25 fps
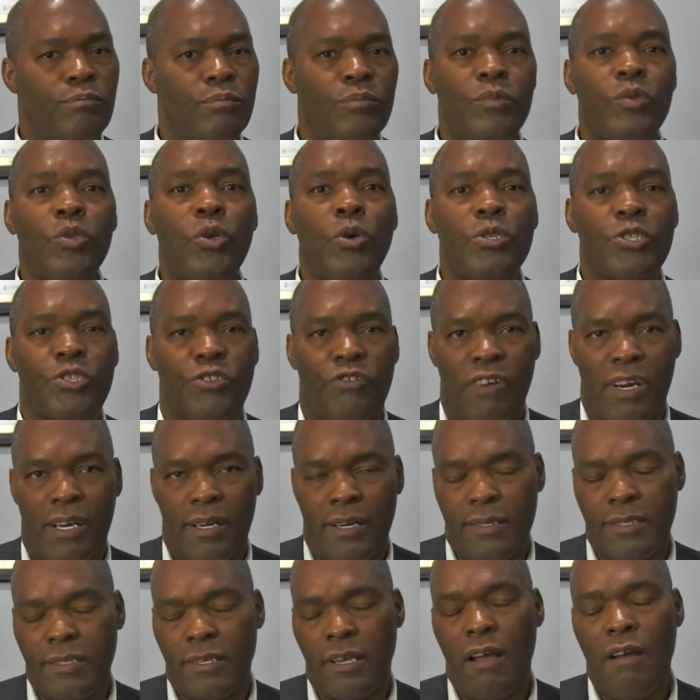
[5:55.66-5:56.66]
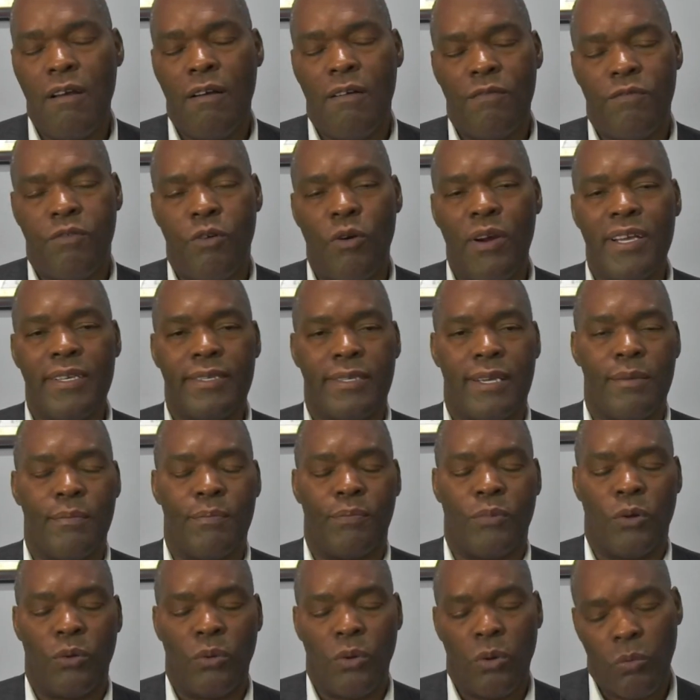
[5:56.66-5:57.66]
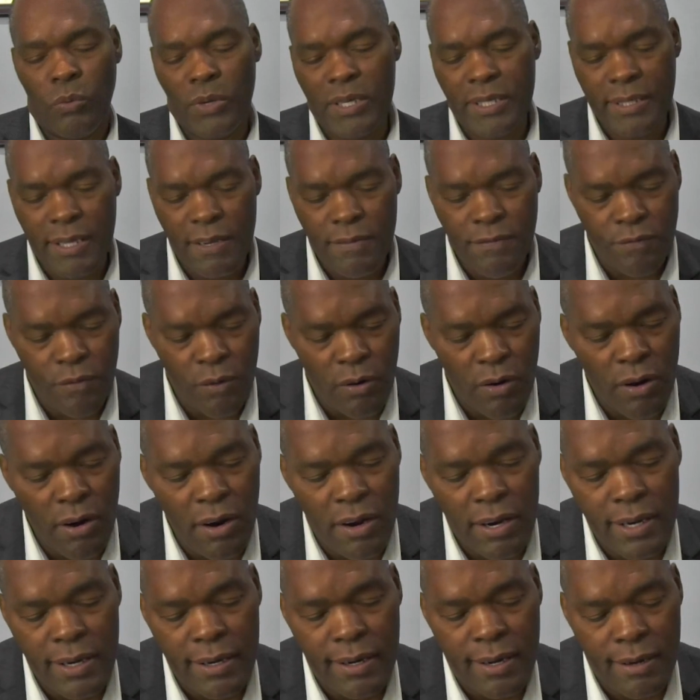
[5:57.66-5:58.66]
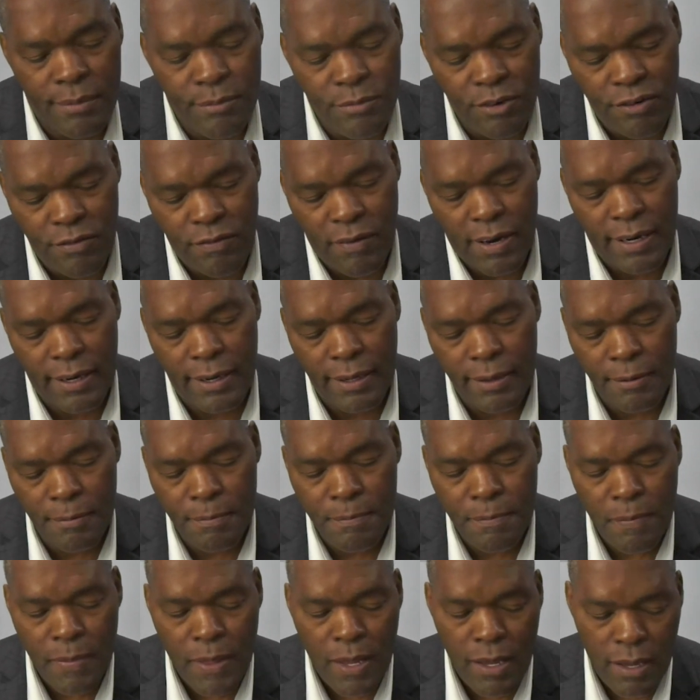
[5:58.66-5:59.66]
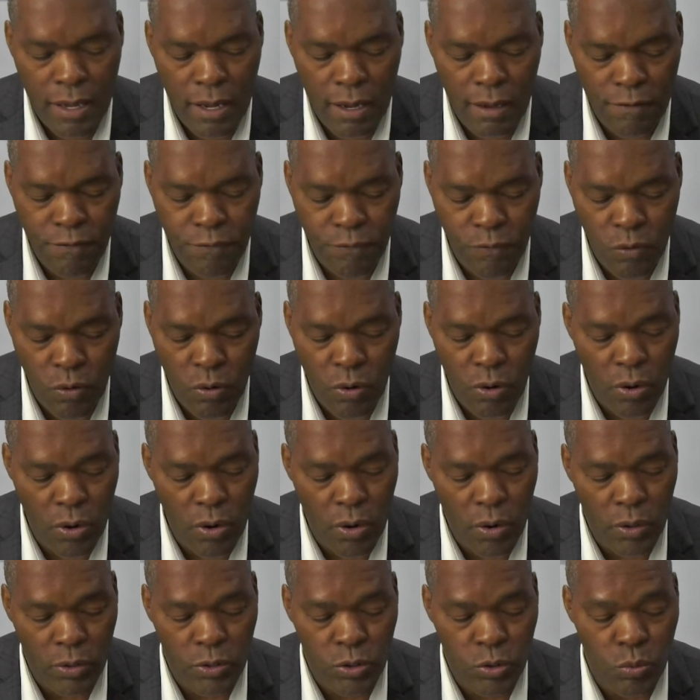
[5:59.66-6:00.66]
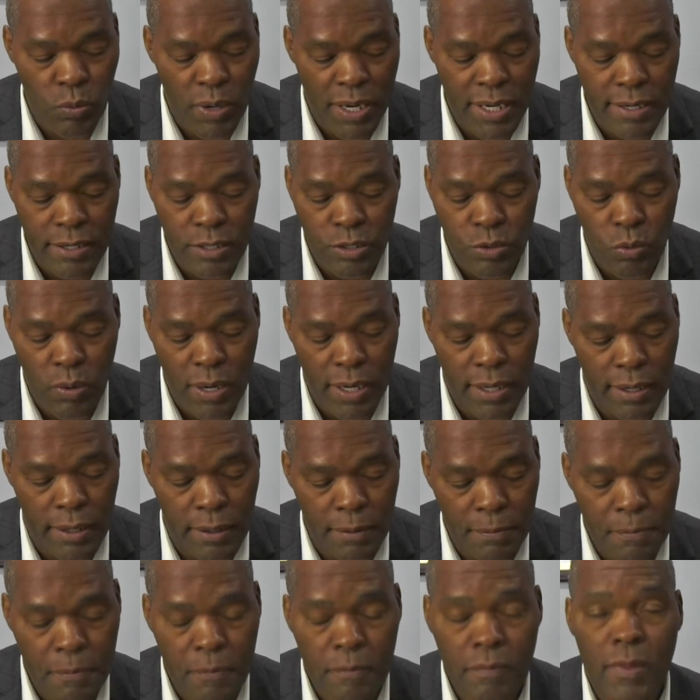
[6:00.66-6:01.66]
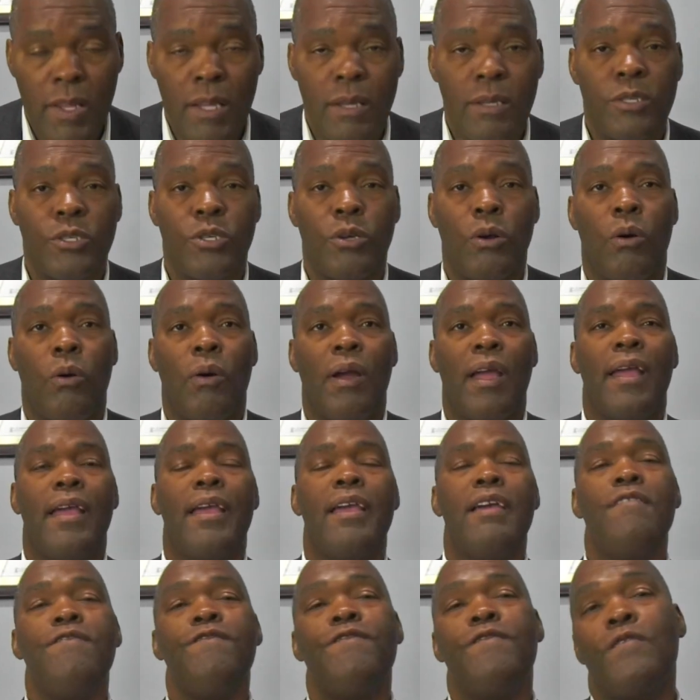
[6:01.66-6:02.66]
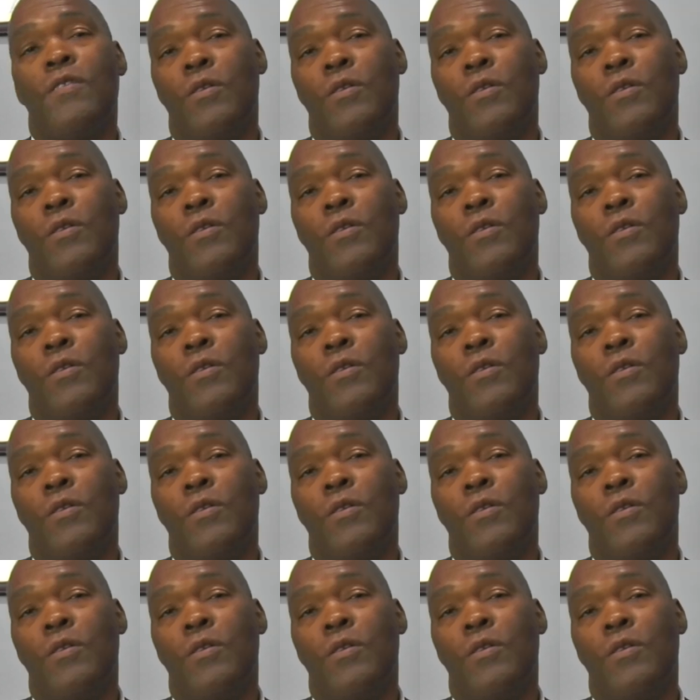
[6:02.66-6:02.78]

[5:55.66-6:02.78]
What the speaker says: those credits. For example, we say for earned income credit for 2020. So if